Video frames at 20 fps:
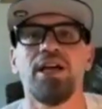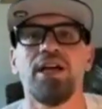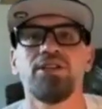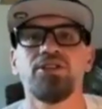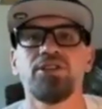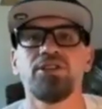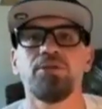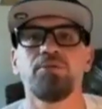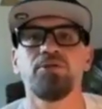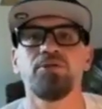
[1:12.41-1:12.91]
and
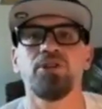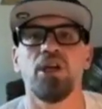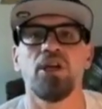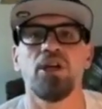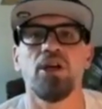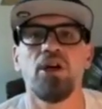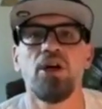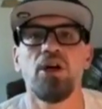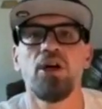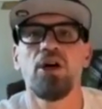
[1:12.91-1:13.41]
she was
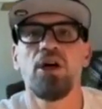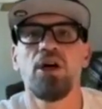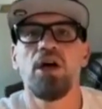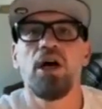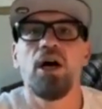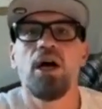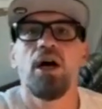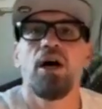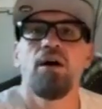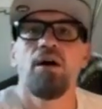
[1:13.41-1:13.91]
like,
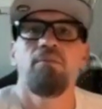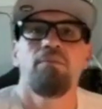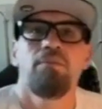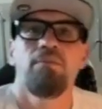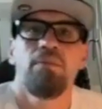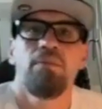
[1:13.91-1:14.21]
um,